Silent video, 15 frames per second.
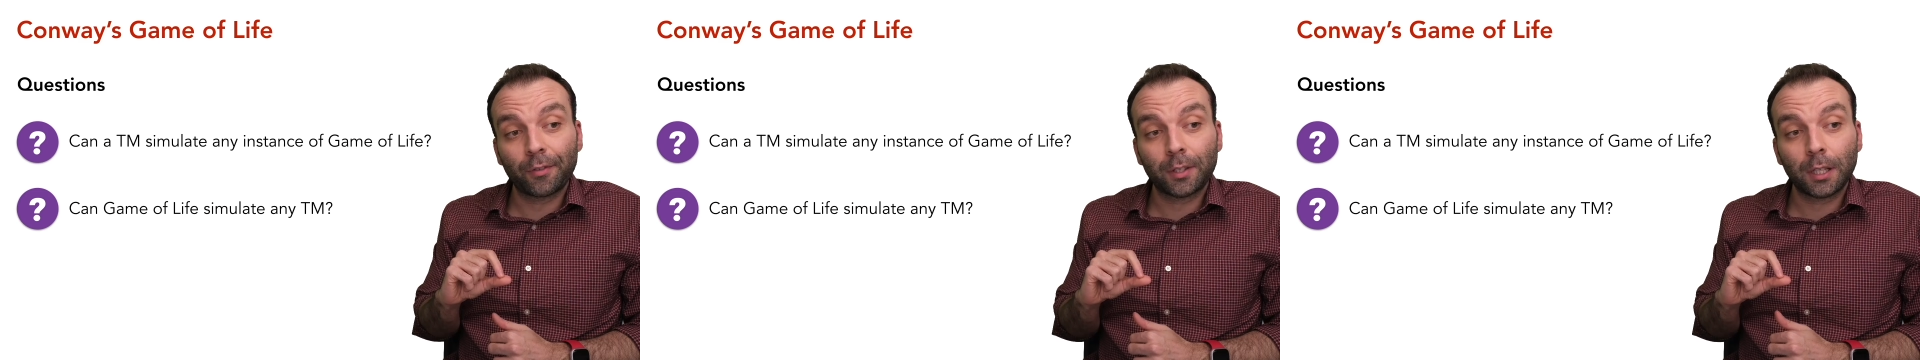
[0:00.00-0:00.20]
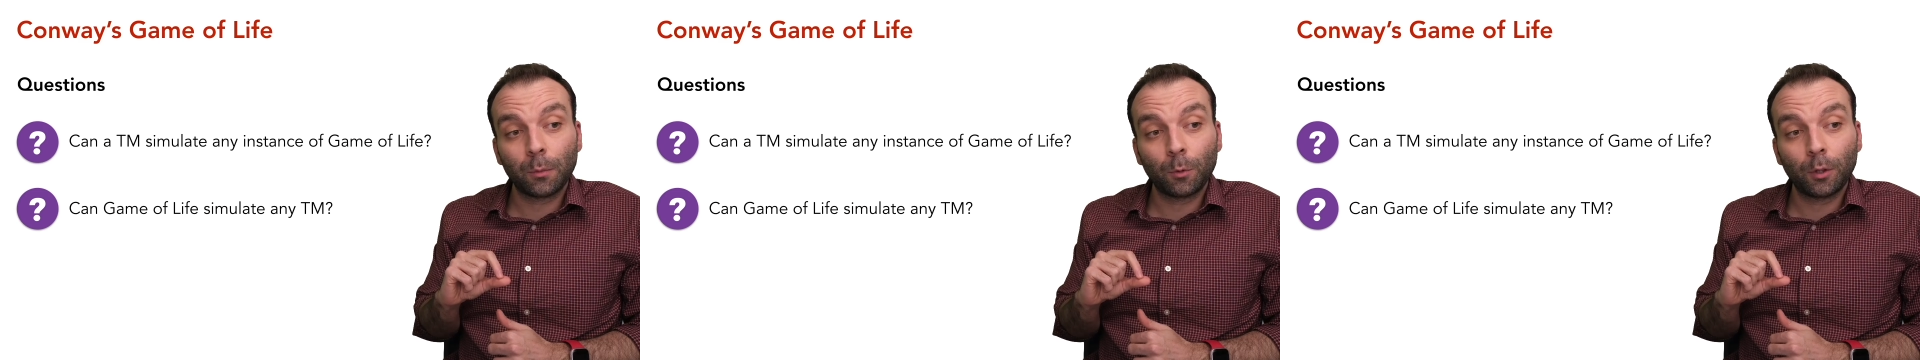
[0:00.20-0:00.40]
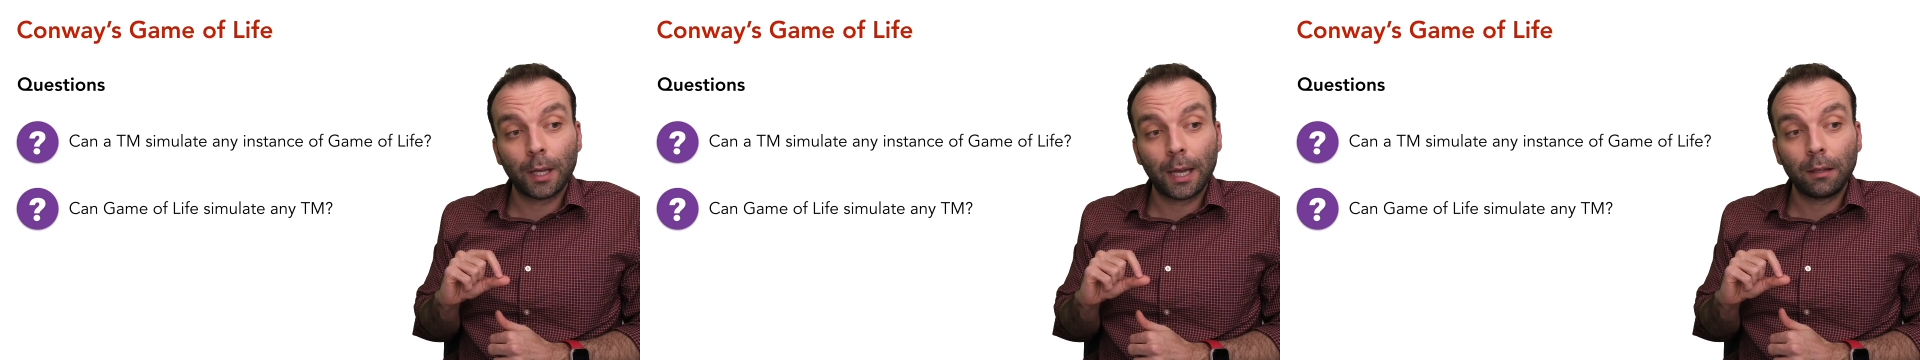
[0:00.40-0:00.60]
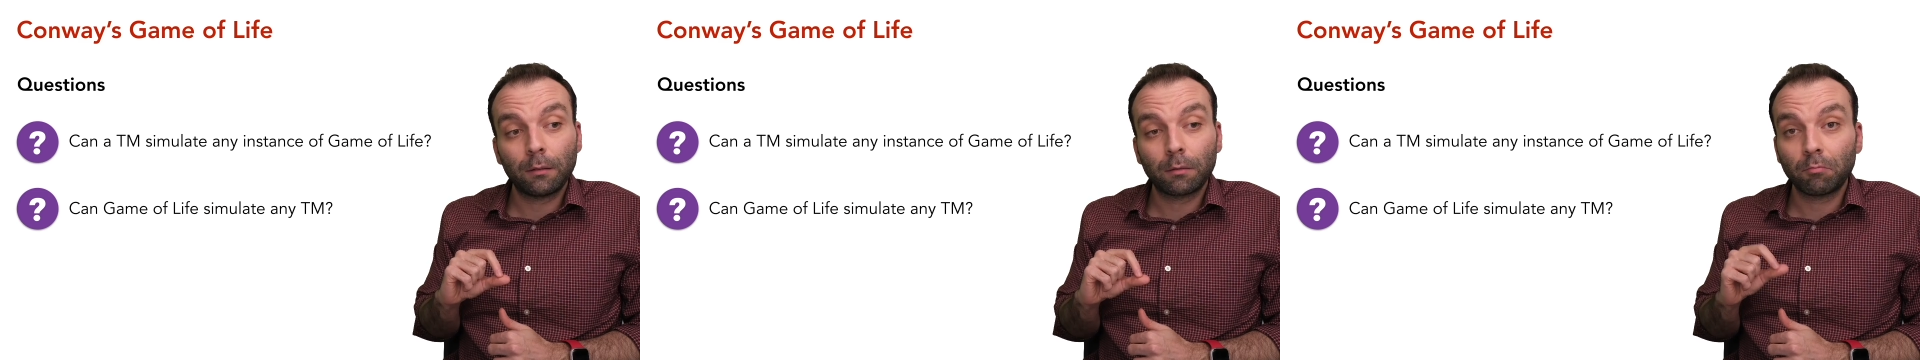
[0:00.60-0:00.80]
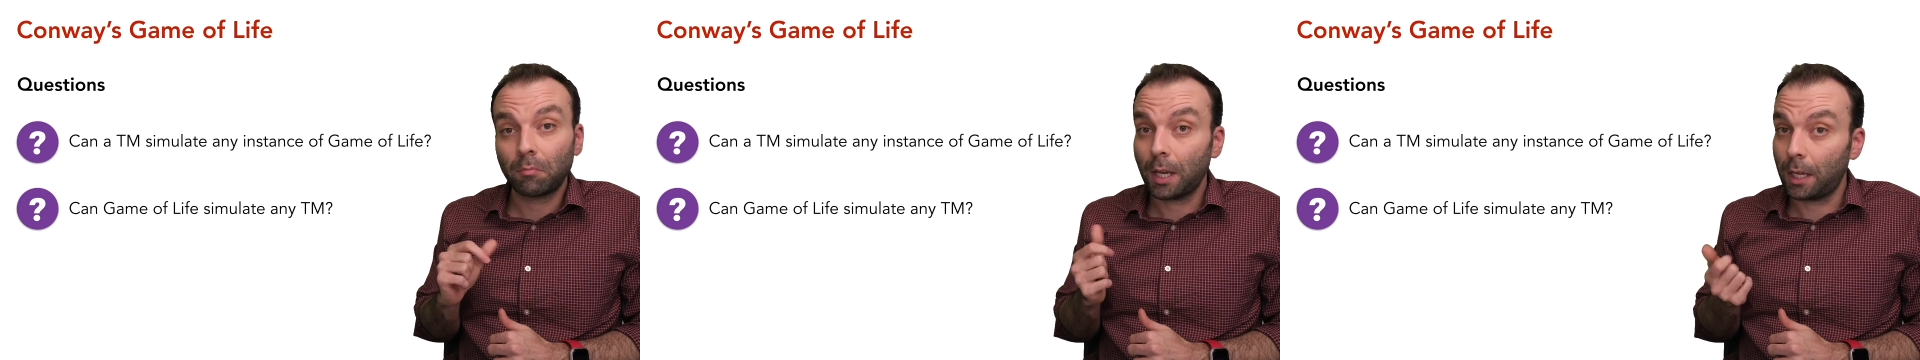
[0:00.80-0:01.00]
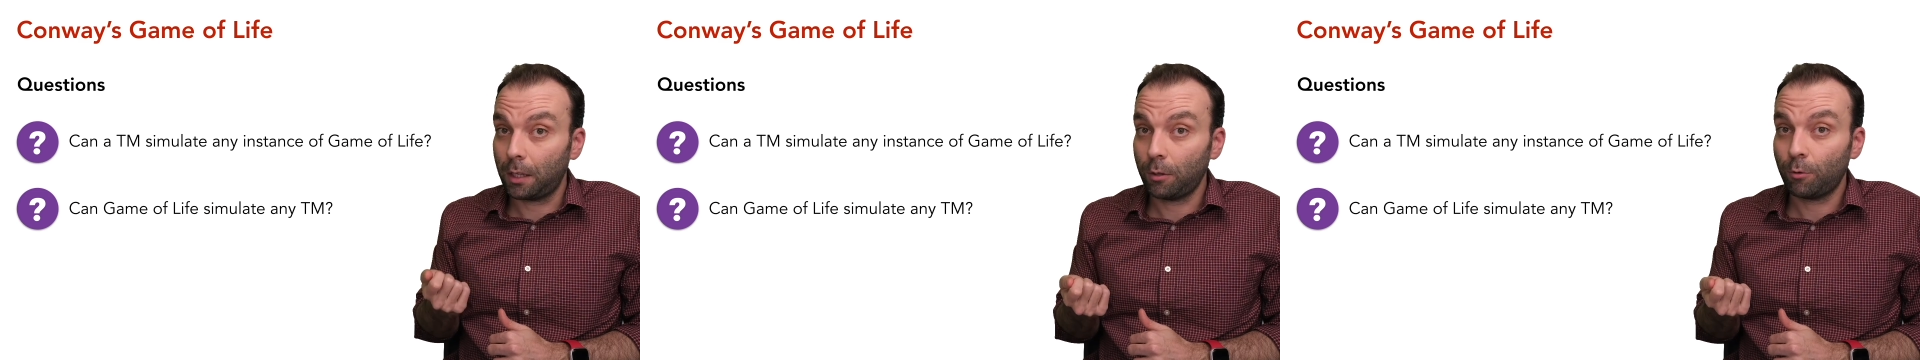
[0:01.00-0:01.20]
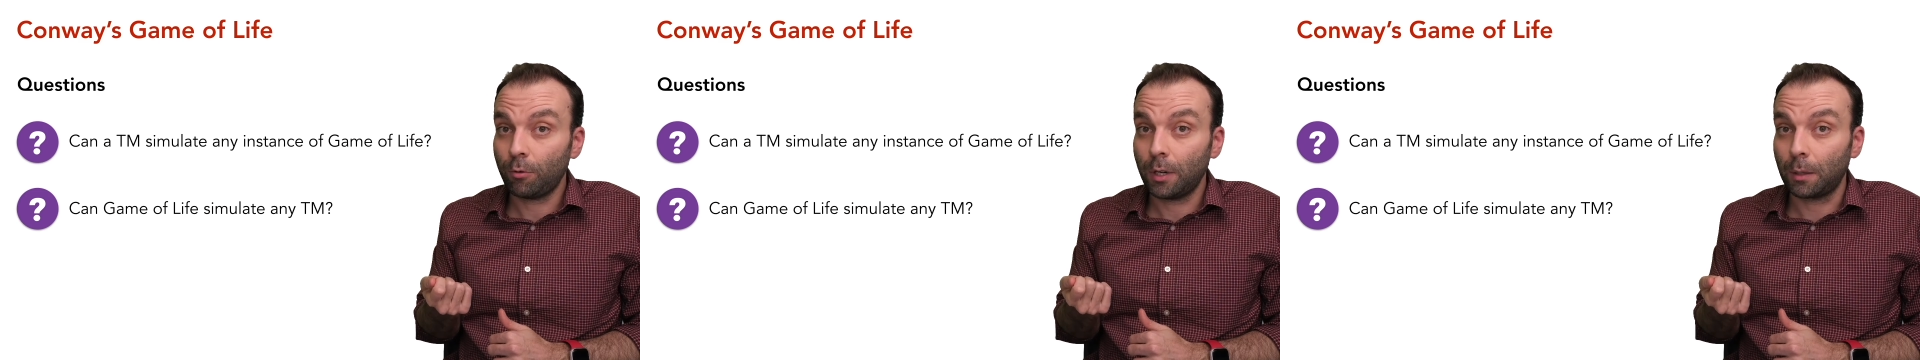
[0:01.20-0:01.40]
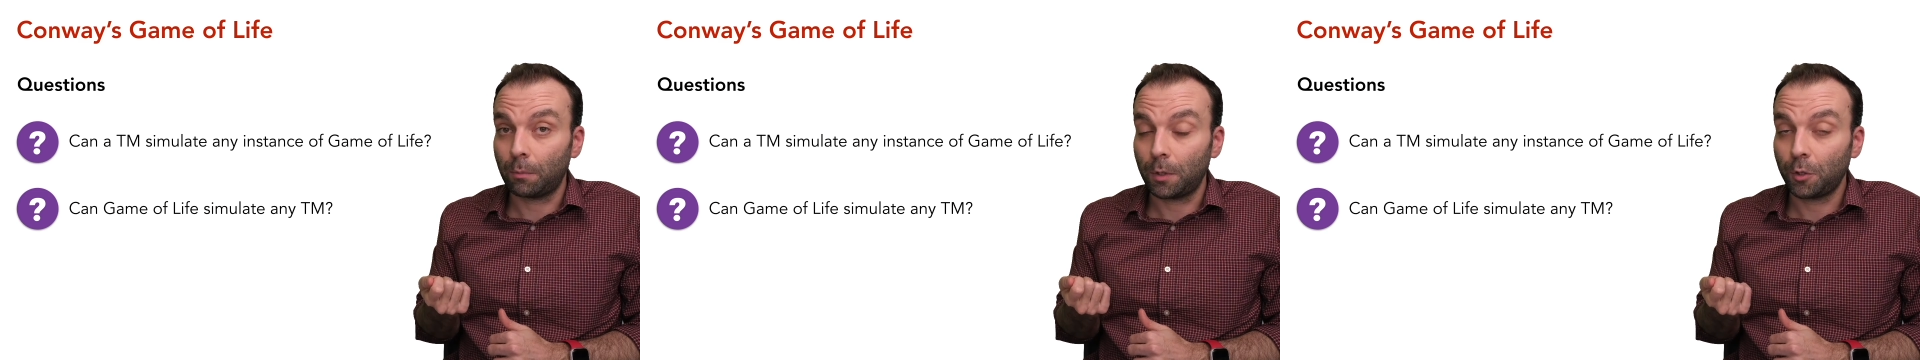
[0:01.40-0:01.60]
simulate any
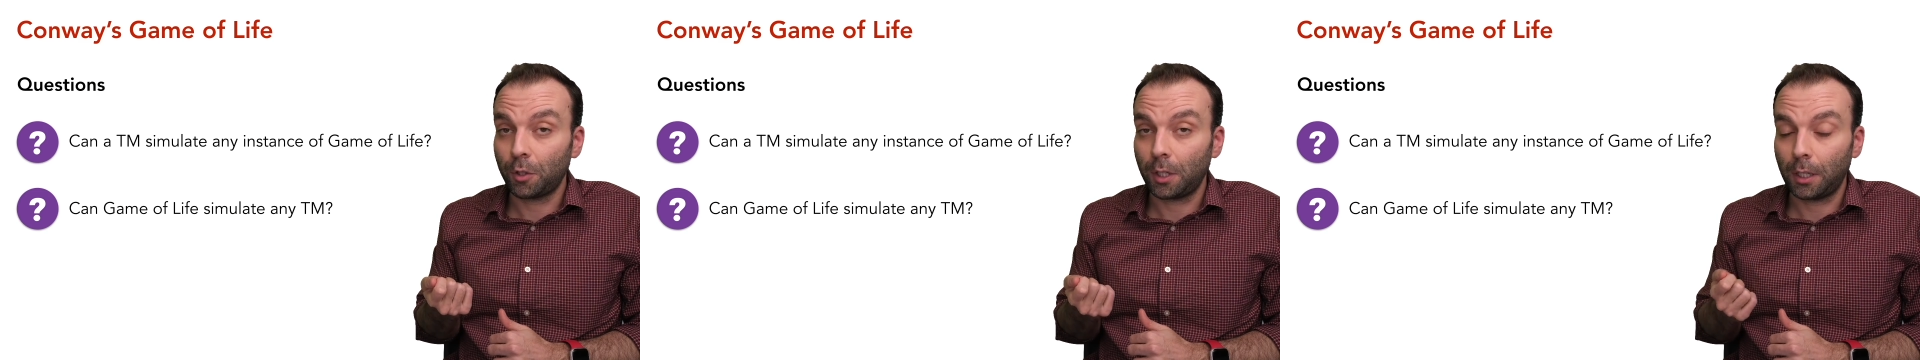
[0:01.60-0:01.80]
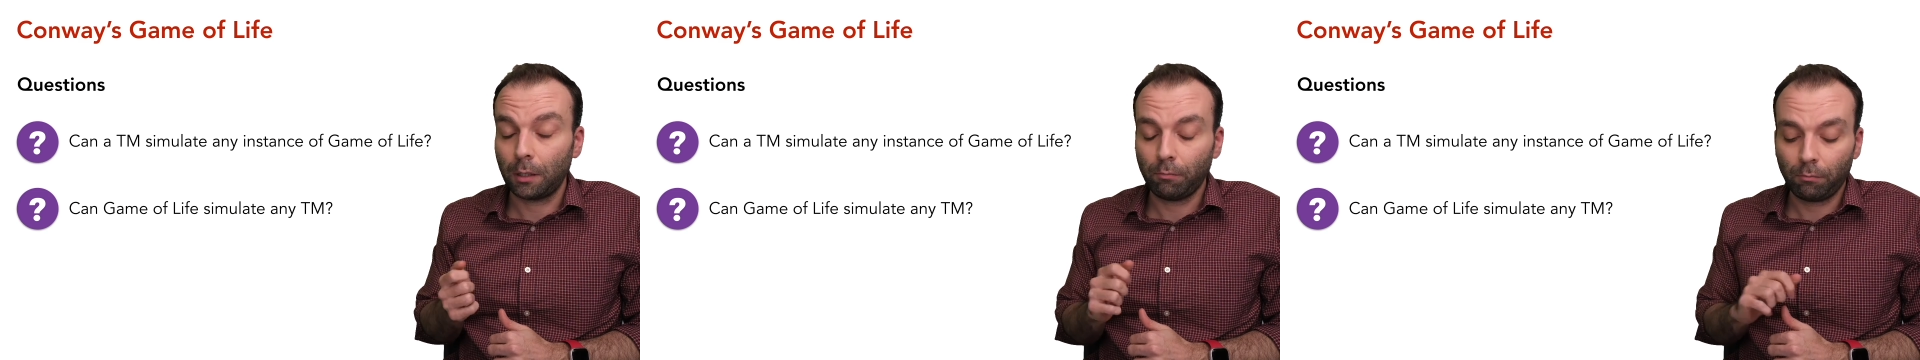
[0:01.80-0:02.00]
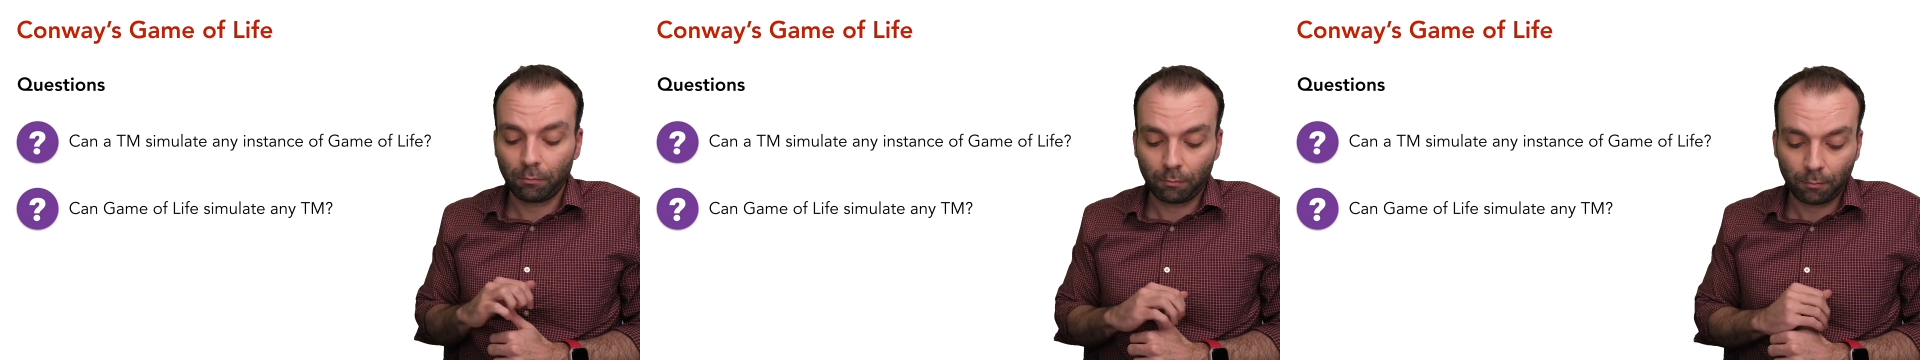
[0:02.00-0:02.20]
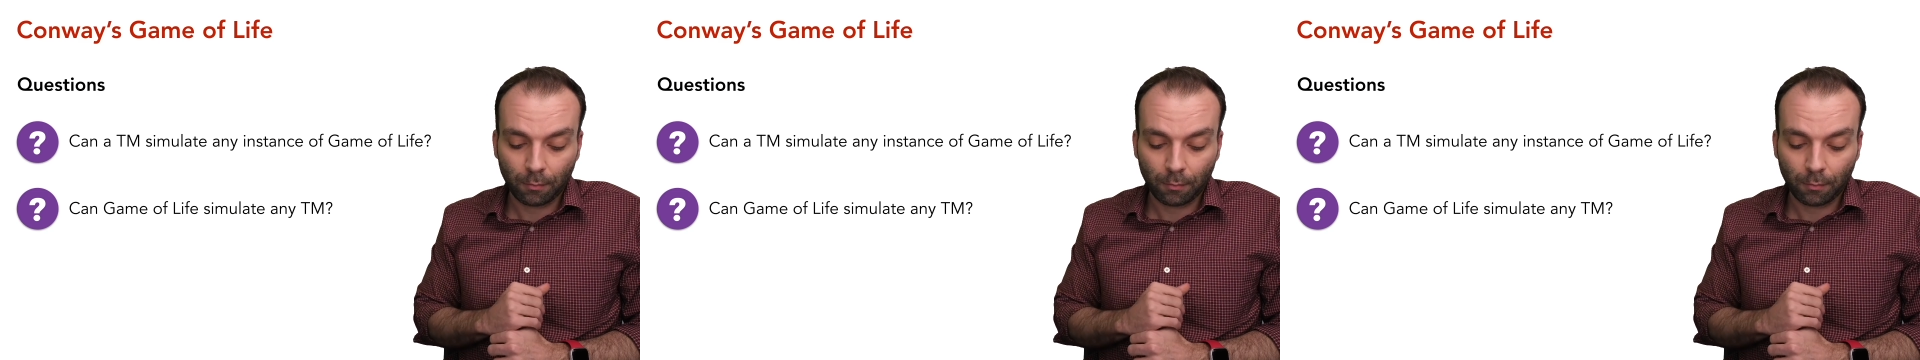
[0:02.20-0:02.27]
Turing machine?